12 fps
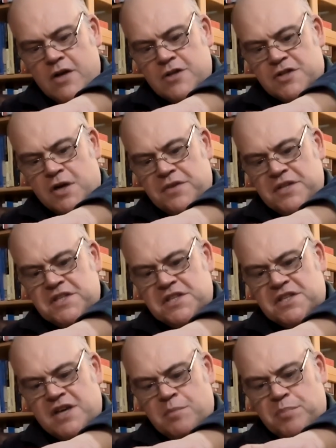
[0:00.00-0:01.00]
So this is
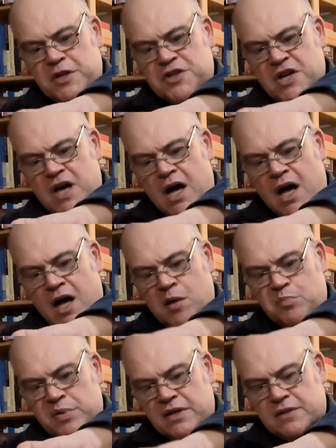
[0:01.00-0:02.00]
the temperature
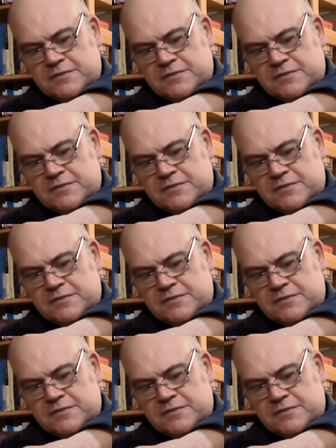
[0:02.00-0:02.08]
up.